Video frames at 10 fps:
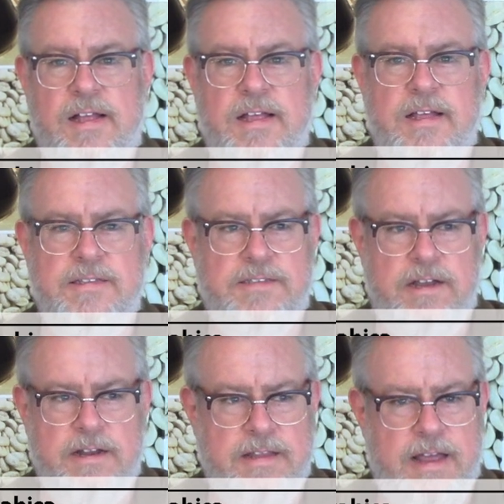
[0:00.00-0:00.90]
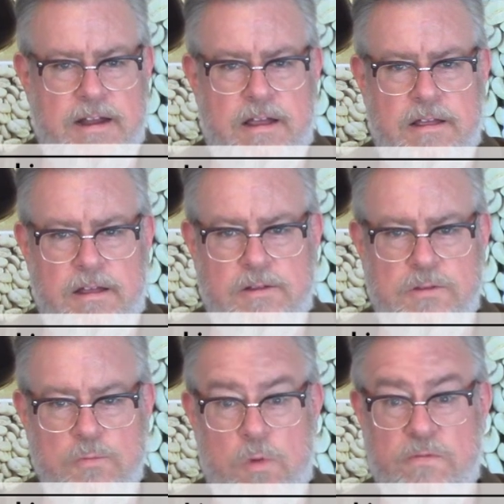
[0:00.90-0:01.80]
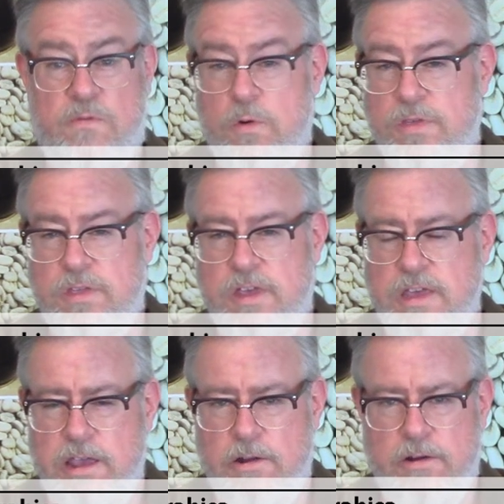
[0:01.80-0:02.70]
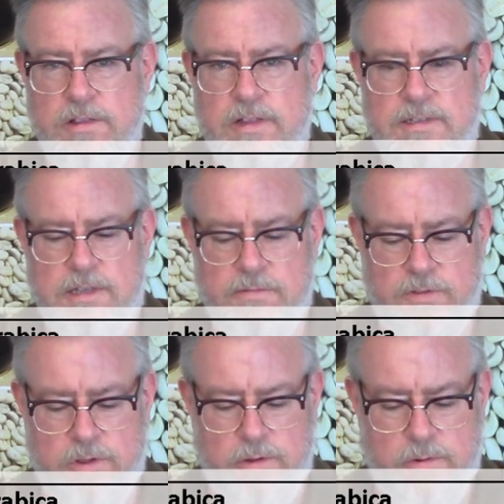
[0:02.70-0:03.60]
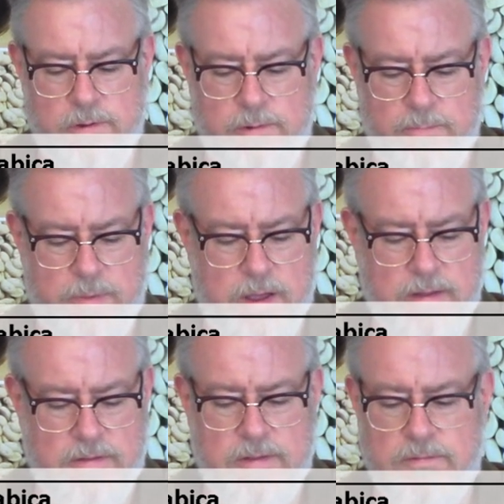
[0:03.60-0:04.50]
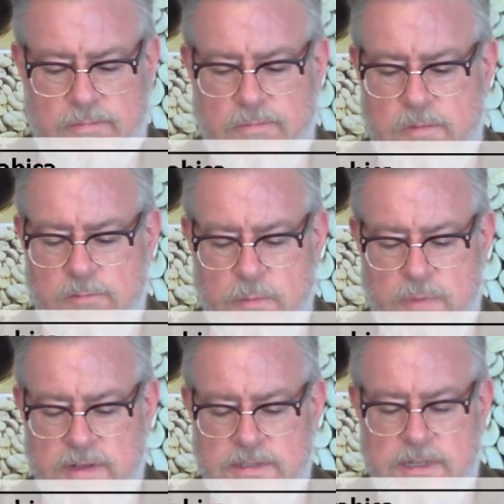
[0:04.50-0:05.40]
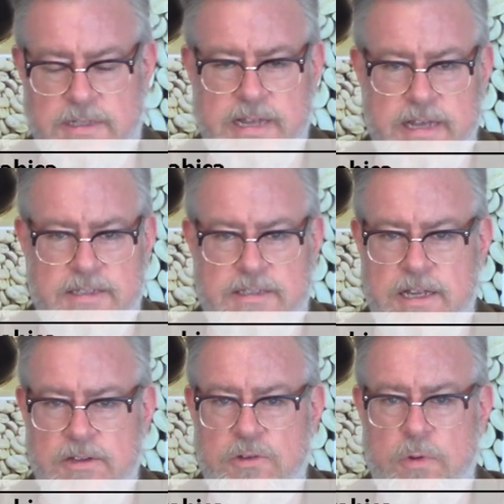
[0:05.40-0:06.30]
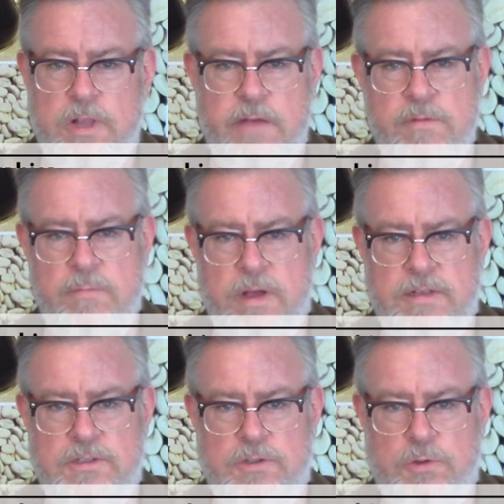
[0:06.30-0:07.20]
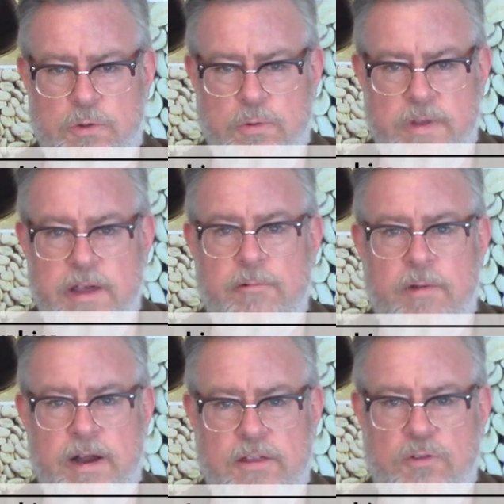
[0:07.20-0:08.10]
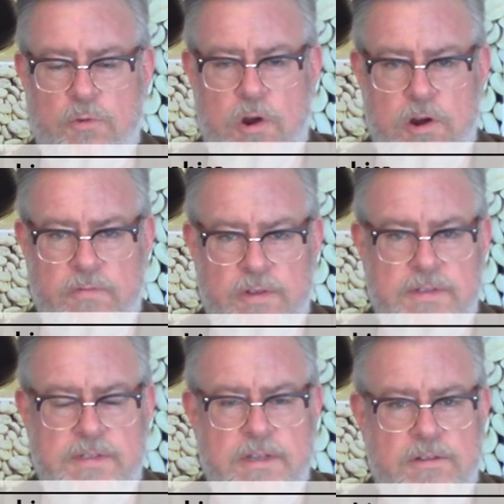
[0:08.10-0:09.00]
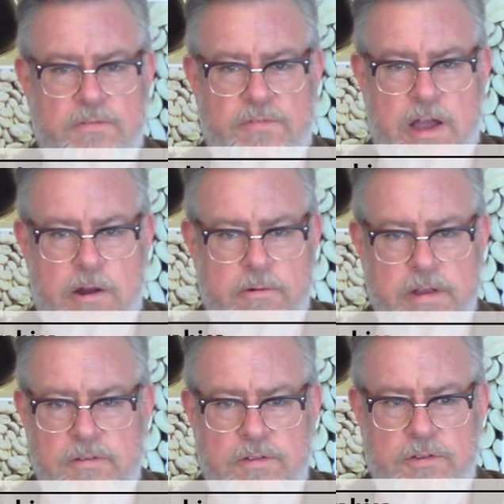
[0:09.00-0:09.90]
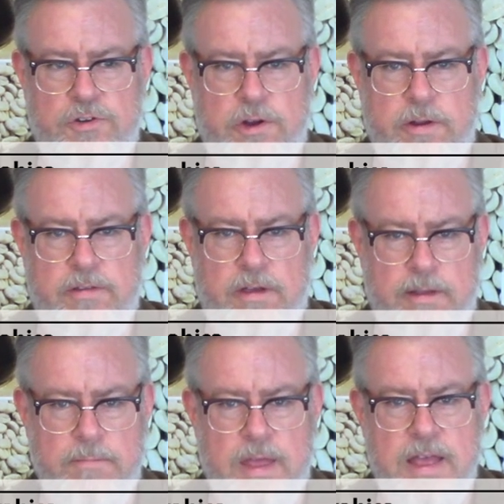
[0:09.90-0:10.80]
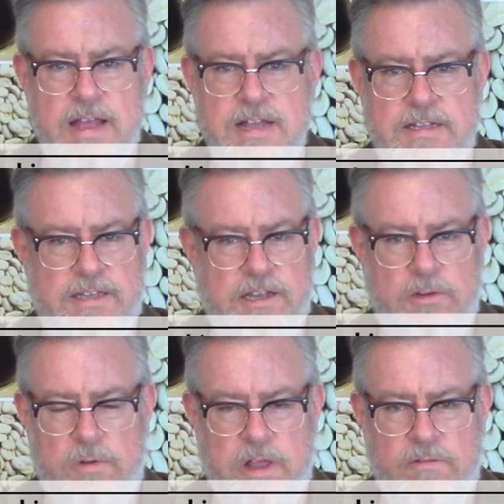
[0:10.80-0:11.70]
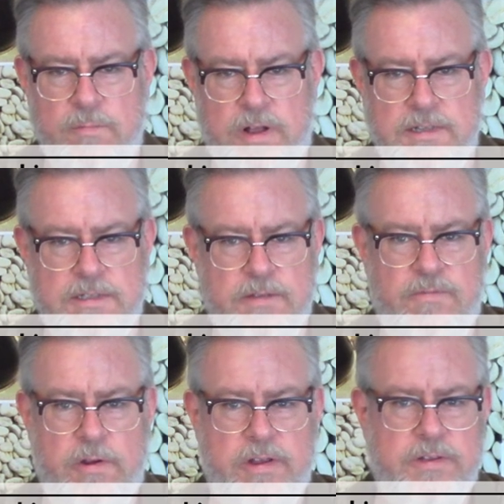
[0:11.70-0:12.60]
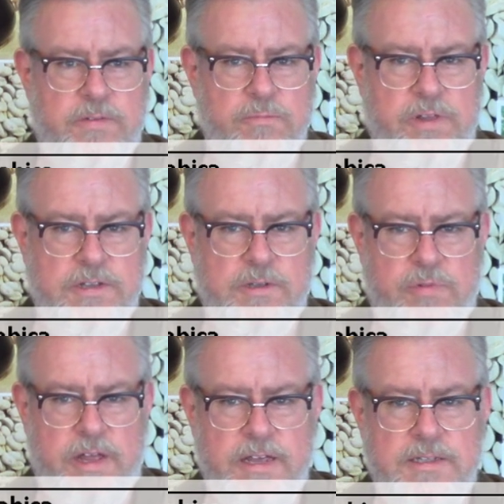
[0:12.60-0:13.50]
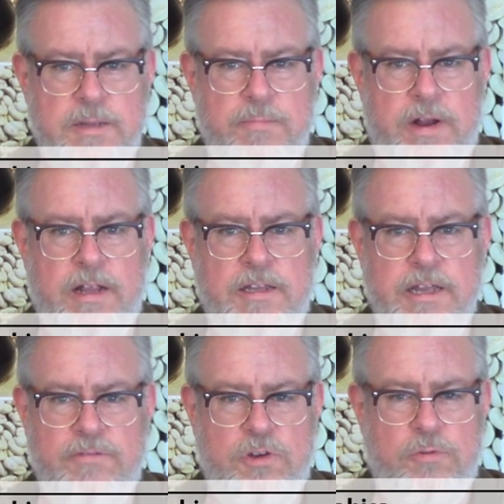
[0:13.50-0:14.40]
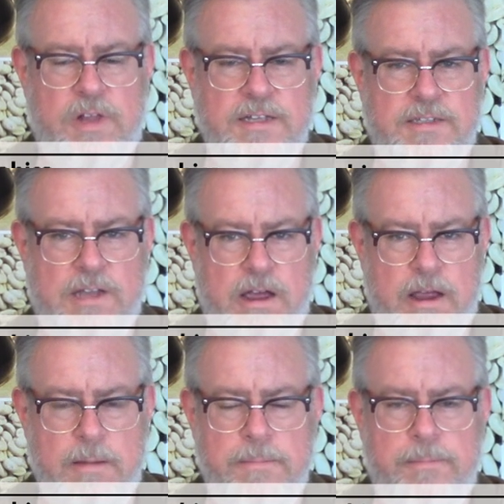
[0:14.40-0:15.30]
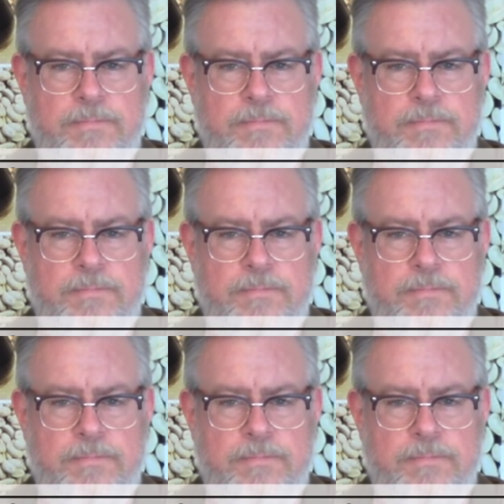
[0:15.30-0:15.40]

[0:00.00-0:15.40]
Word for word: is done in that uh, one-fourth of the year that's left to you. But Robusta takes 10 to 11 months to get ready to harvest. The flowering to the cherry time, 10 to 11 months. It varies from place to place, but it leaves you less time